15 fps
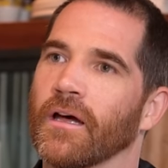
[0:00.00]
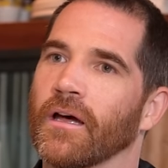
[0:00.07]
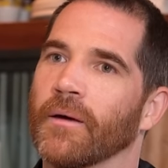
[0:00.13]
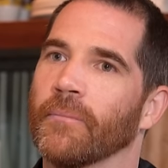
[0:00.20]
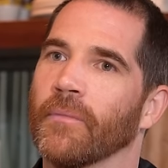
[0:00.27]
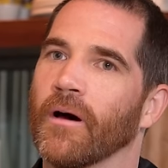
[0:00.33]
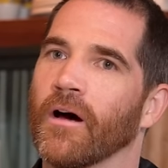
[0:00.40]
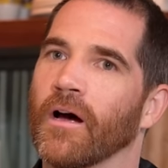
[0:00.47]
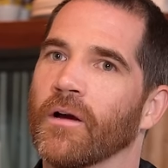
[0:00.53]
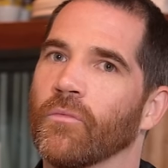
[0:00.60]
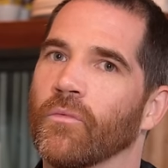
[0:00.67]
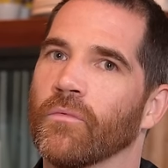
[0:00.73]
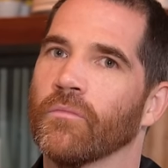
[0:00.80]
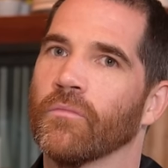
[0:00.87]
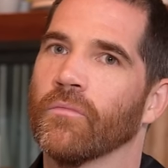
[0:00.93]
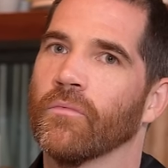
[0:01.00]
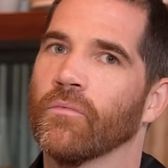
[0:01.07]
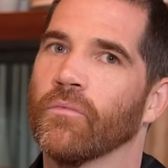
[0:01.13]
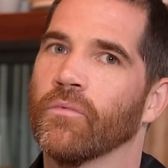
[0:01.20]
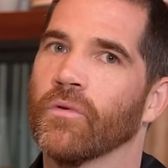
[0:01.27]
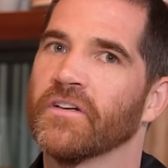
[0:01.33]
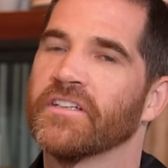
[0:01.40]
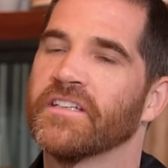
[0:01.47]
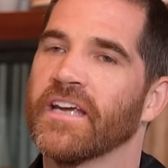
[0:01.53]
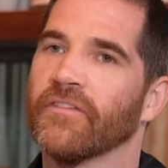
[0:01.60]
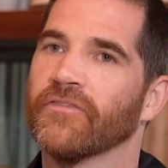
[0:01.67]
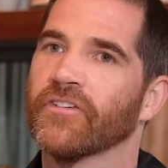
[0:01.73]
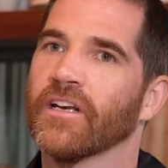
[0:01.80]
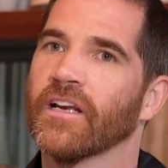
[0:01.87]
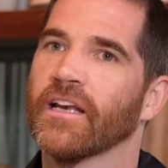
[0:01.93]
I would
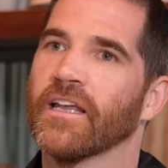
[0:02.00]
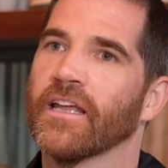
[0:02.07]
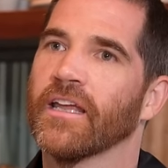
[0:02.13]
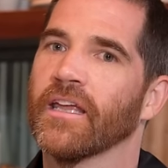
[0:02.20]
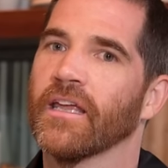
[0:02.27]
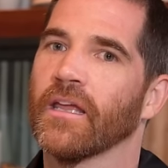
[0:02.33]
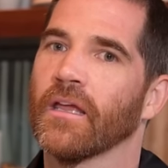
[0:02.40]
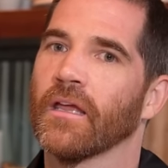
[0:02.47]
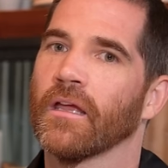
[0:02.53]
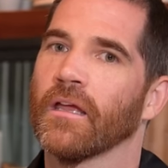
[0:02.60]
definitely